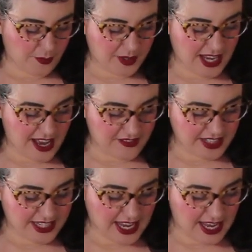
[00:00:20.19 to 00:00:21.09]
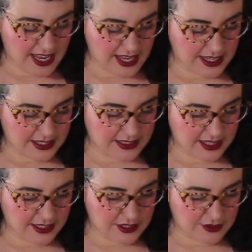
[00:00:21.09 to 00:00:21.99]
We haven't had
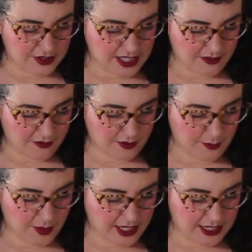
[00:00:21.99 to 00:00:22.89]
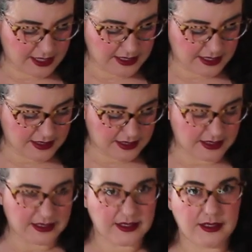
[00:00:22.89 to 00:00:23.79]
a new set from What Katie Did
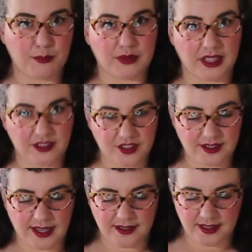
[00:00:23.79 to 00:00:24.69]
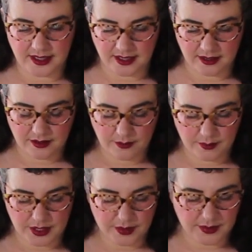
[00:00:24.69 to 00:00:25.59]
since the Blush Sateen,
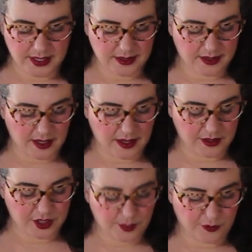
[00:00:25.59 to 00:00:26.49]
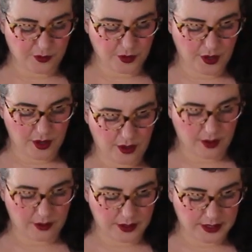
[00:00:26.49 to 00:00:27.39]
which was just before the
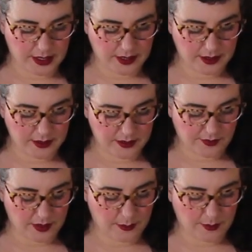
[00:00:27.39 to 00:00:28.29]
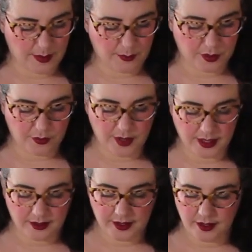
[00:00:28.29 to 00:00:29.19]
holidays, if I remember
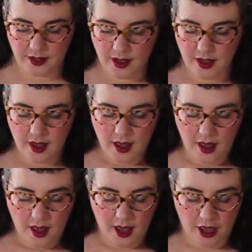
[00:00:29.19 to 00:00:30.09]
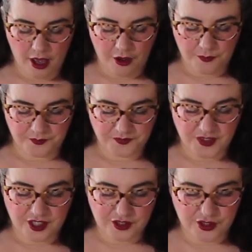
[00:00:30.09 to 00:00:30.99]
correctly.
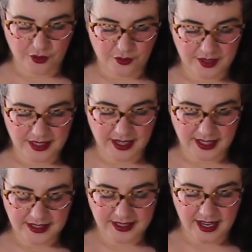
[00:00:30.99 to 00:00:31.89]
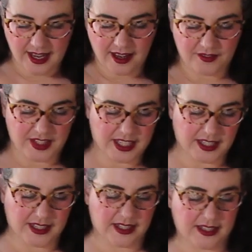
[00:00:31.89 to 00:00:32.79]
So nice to have
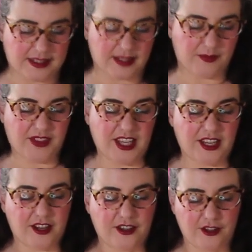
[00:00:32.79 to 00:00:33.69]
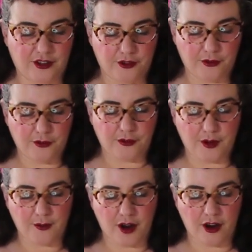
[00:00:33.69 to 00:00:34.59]
in something new
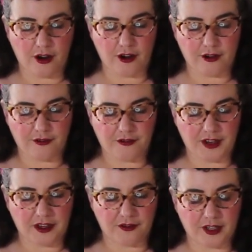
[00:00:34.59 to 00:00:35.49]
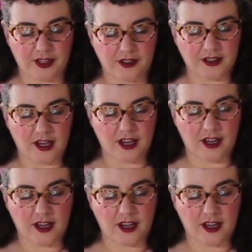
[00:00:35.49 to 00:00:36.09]
from our favorite